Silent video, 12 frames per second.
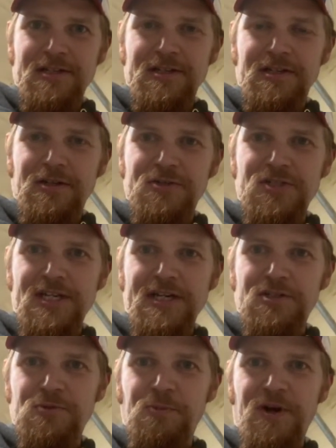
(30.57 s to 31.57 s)
closed
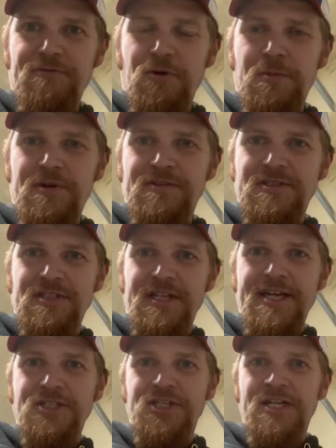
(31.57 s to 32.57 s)
cell spray foam
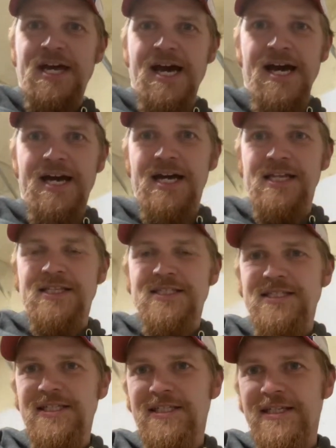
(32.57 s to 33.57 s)
insulation on the
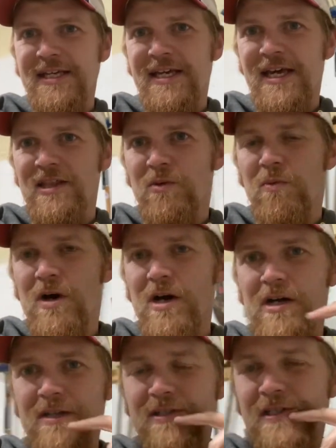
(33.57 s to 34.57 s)
ceiling and the
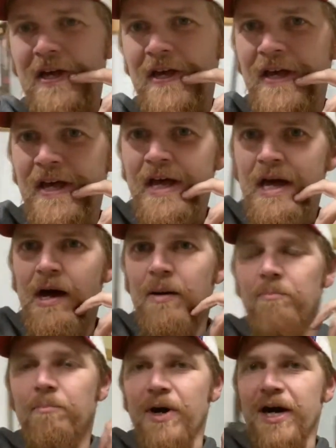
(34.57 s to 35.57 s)
walls,
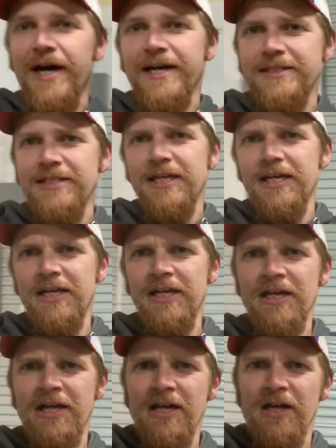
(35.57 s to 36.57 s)
but
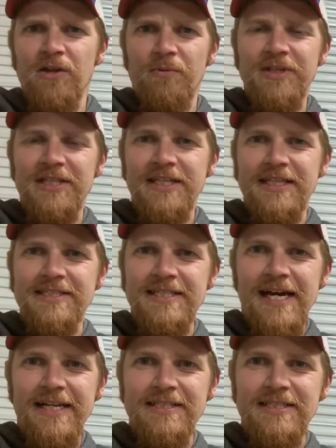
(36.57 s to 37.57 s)
the one thing that's
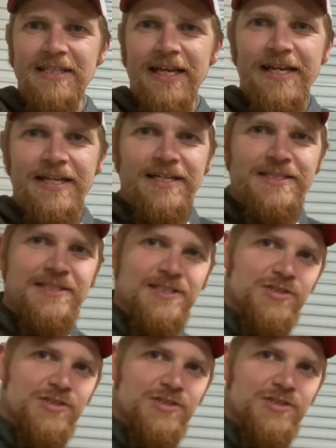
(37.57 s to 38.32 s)
not insulated is this